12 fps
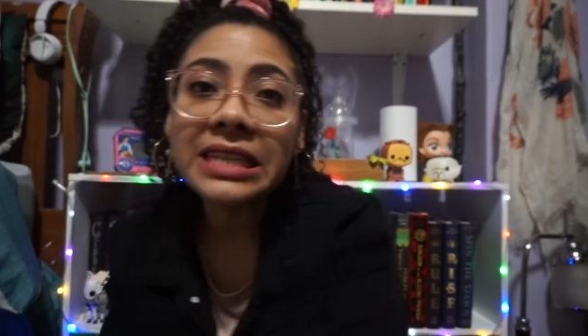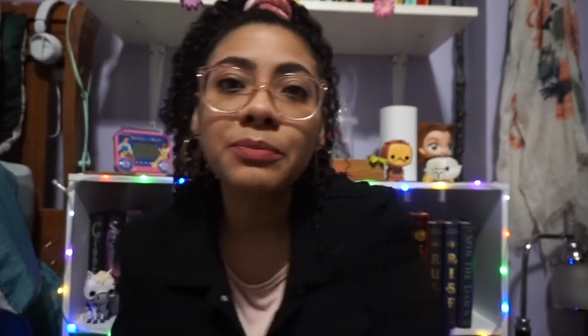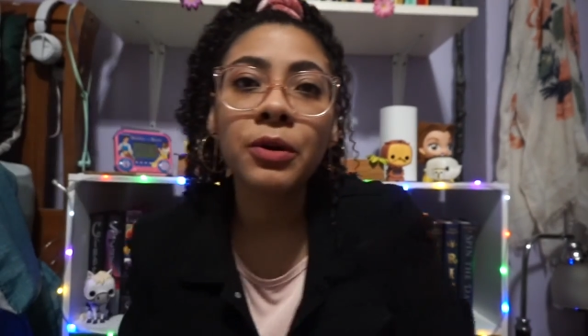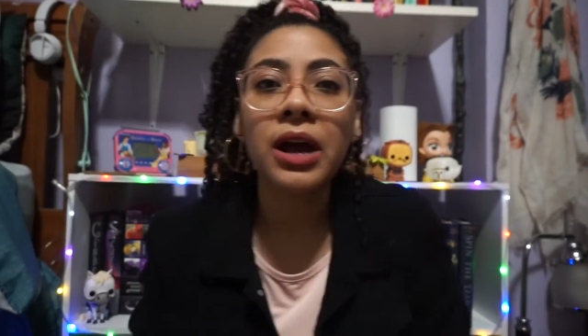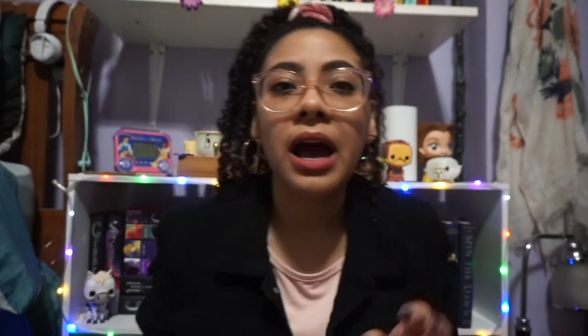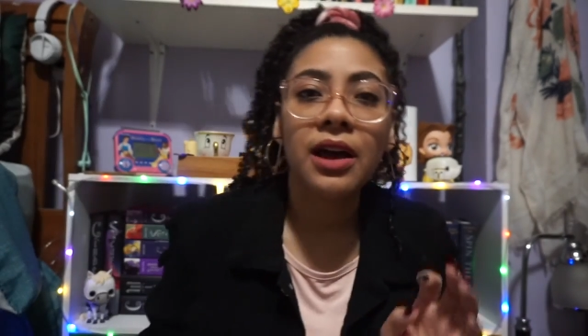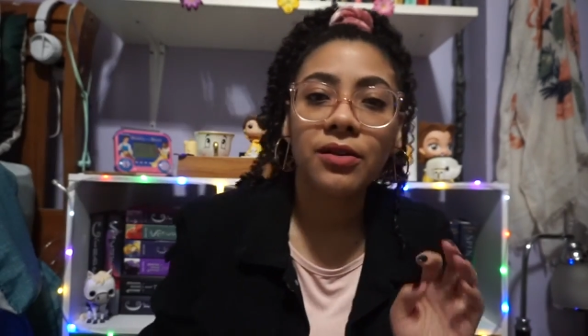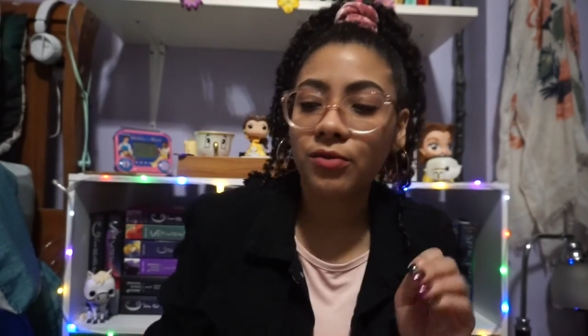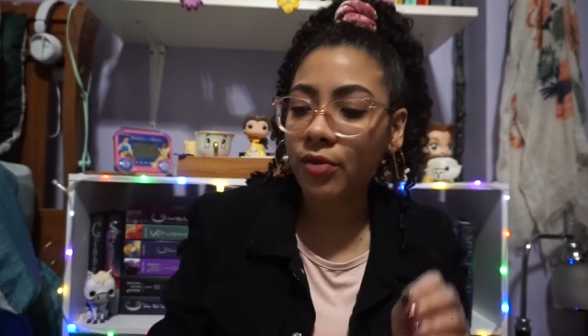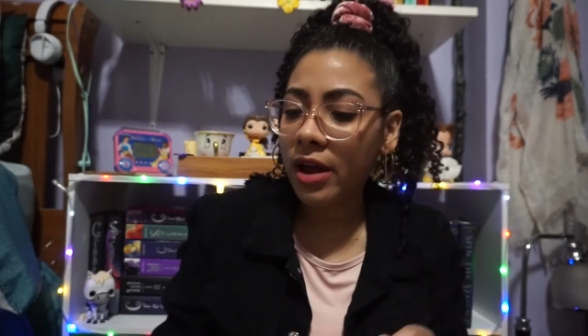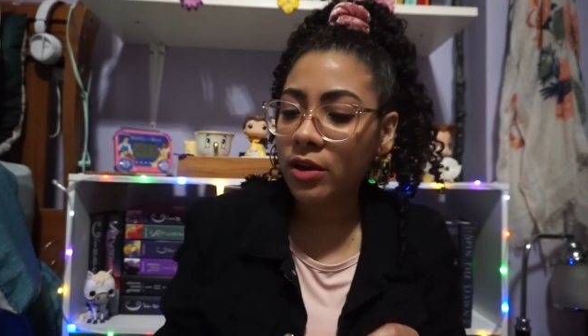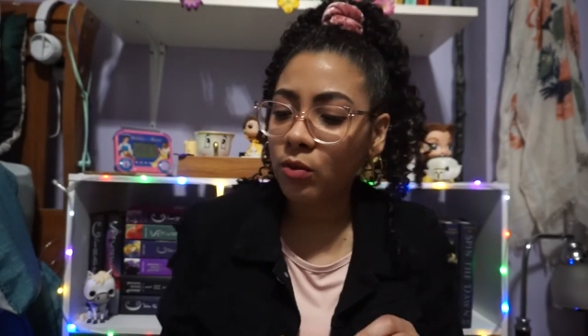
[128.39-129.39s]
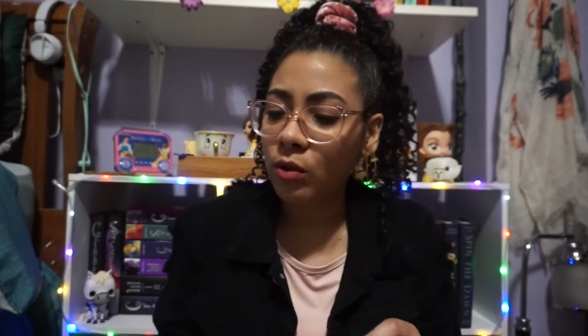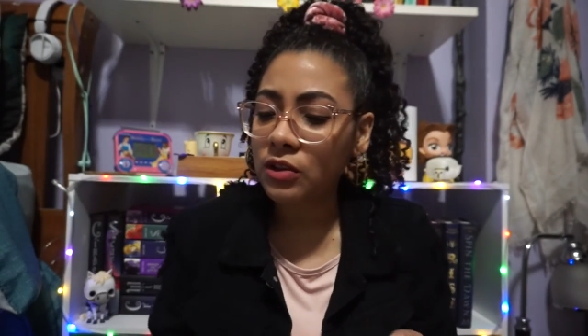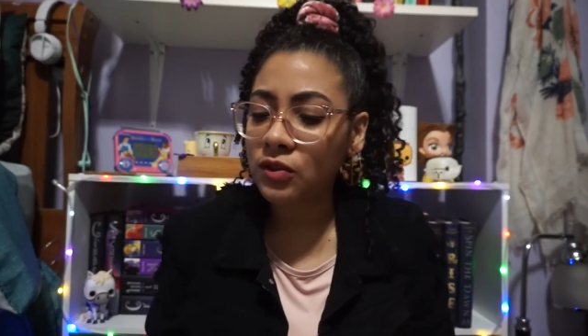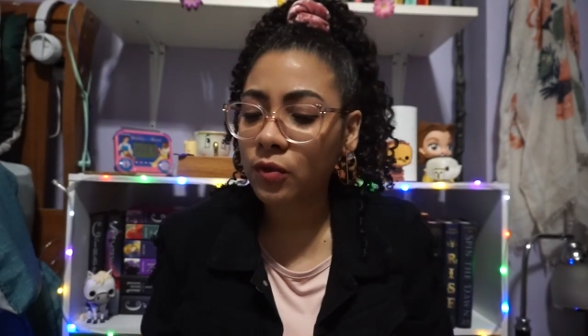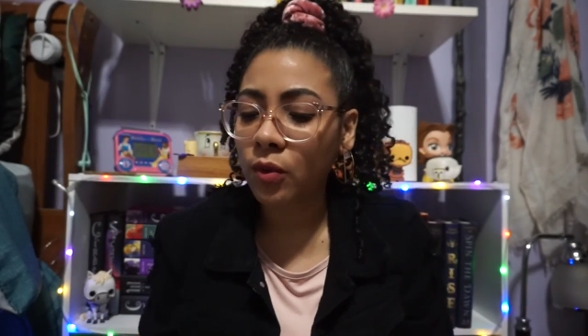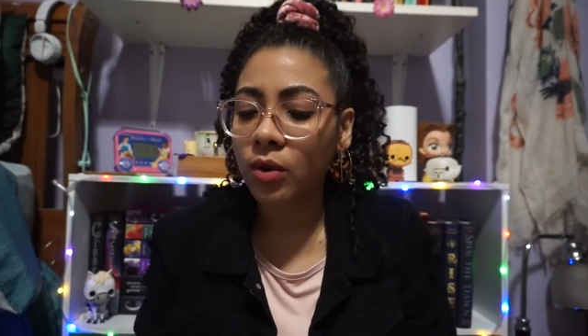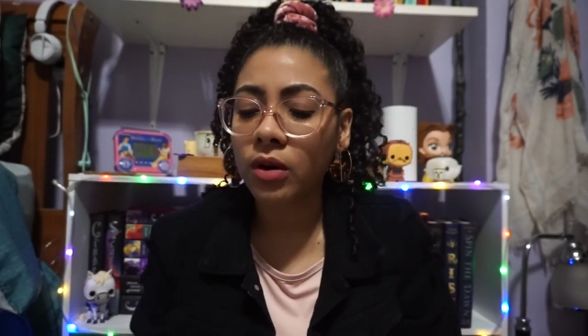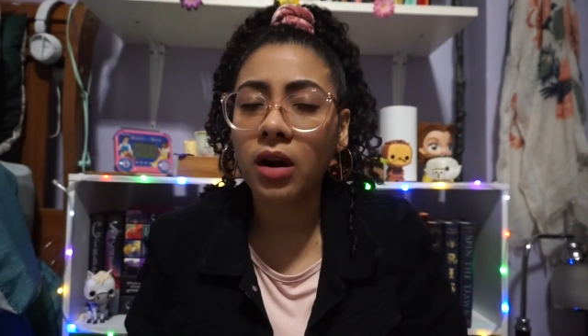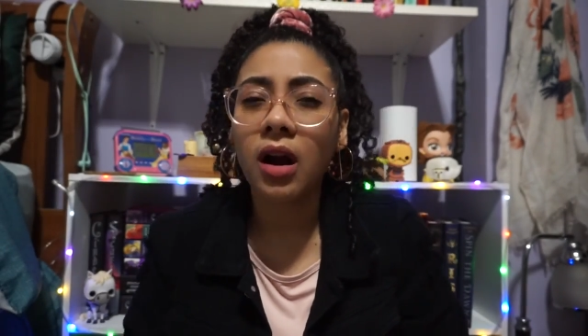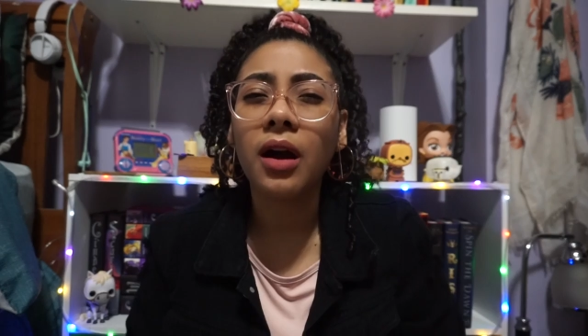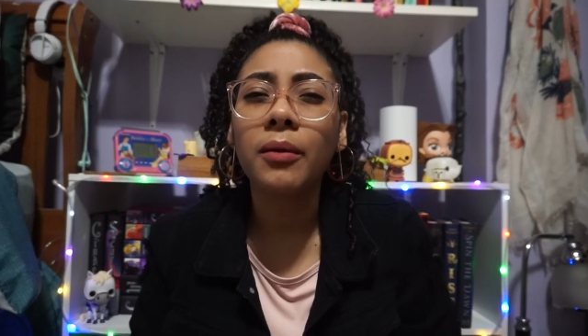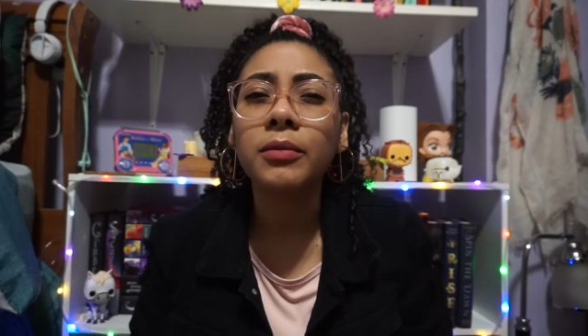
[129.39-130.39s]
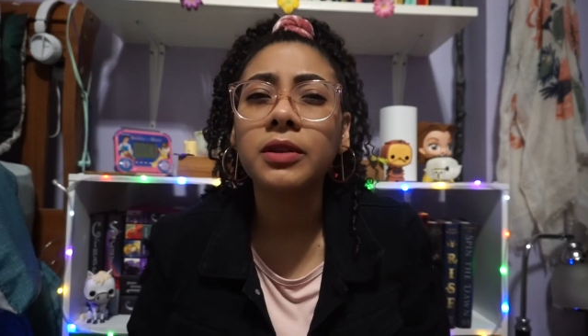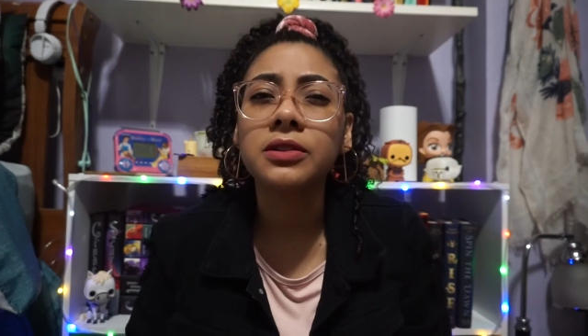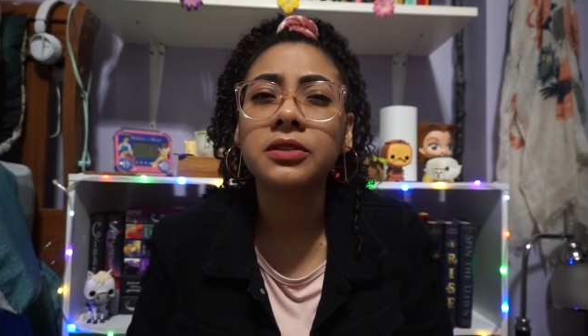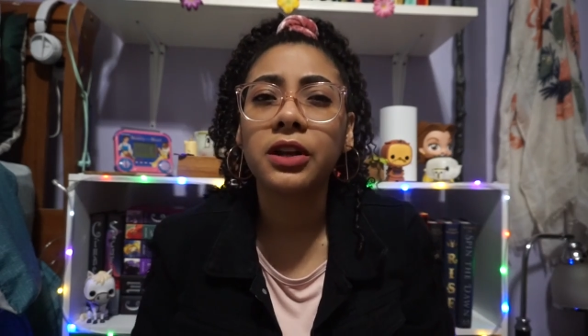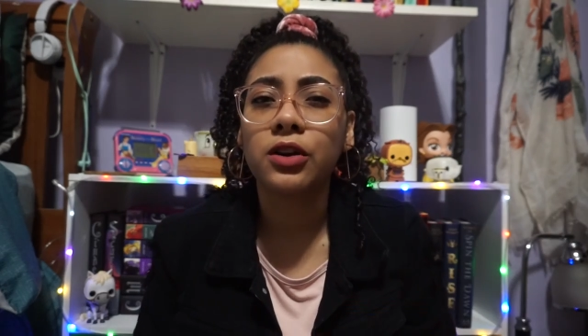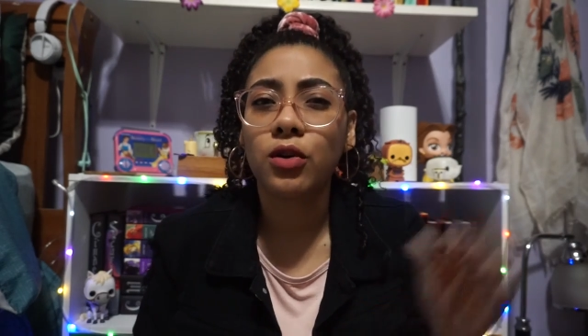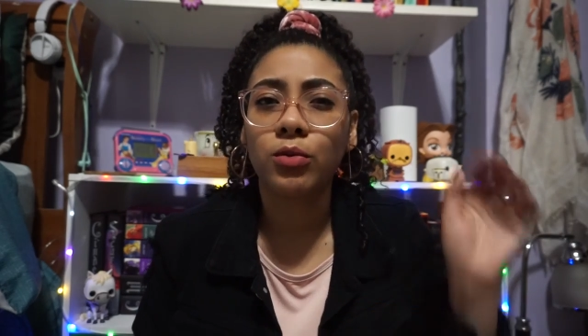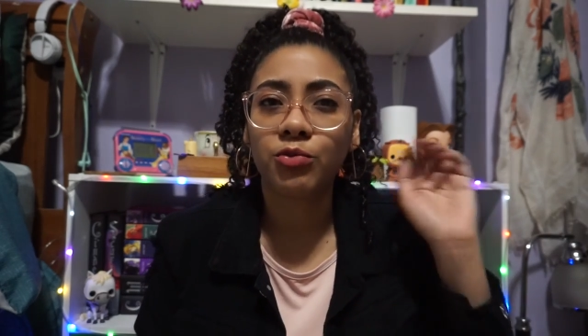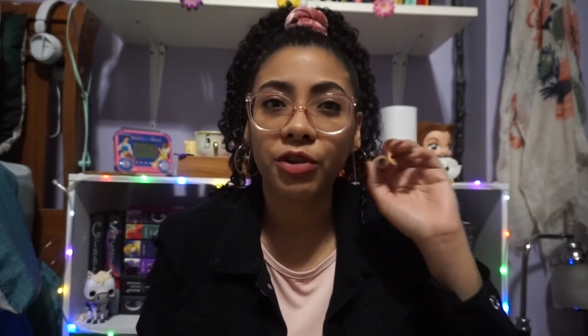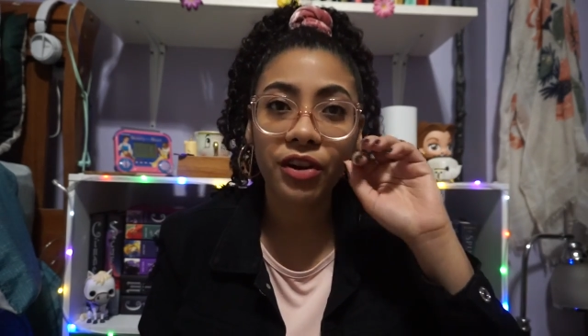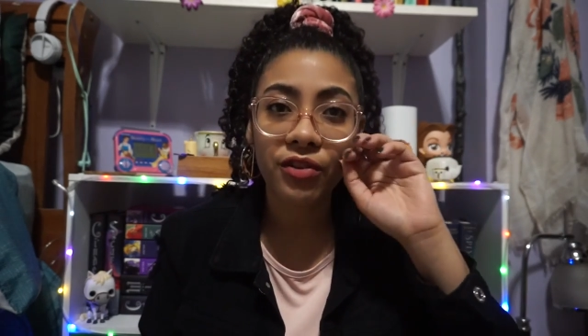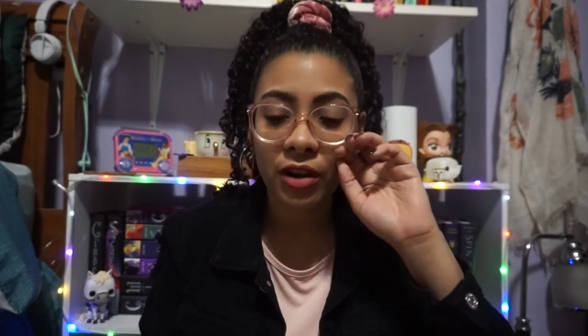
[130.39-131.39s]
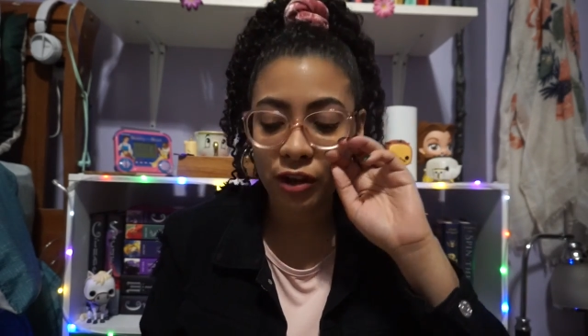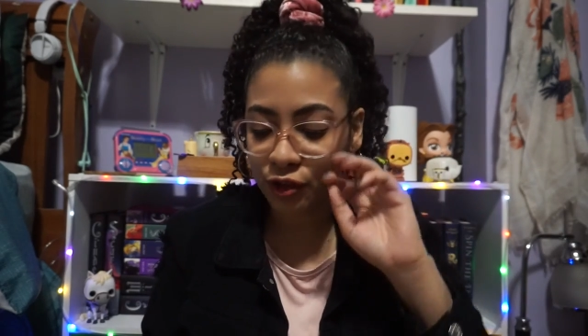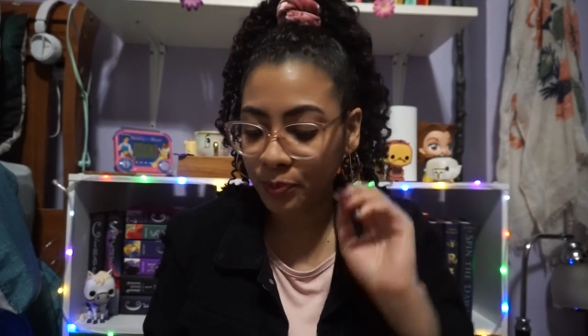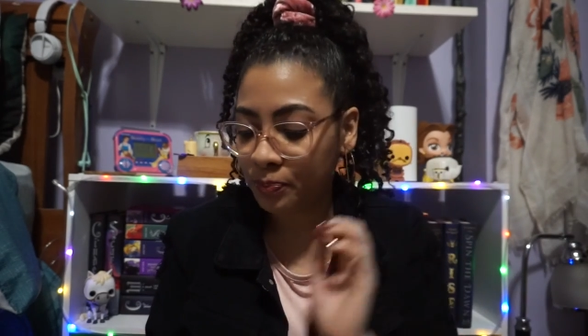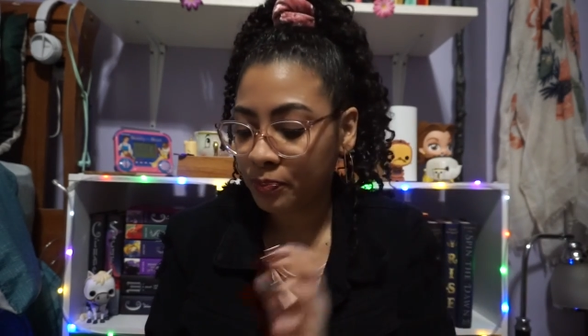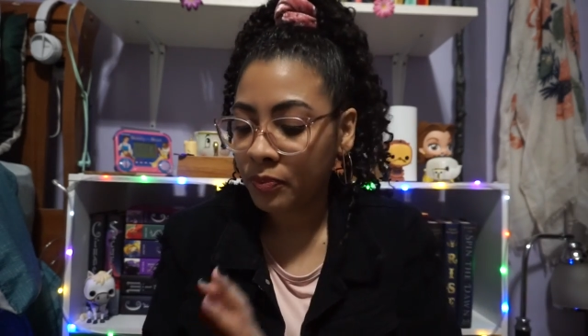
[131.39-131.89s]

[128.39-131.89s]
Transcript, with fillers: book I read was for the stay-home reading rush,